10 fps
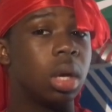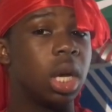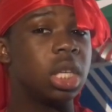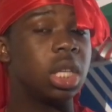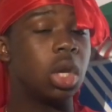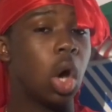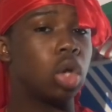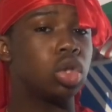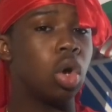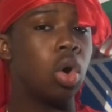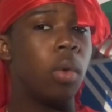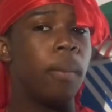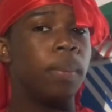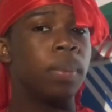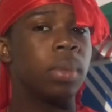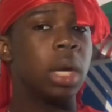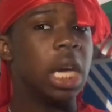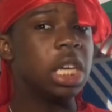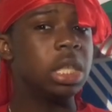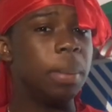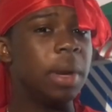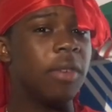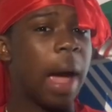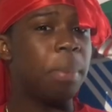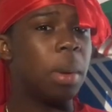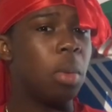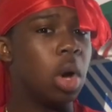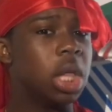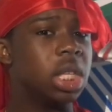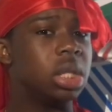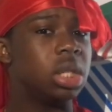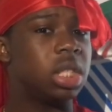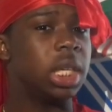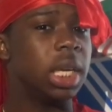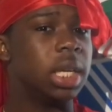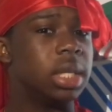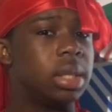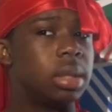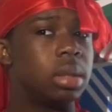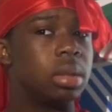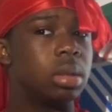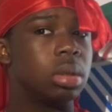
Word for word: Asian Doll. So he should be rapping more than she is.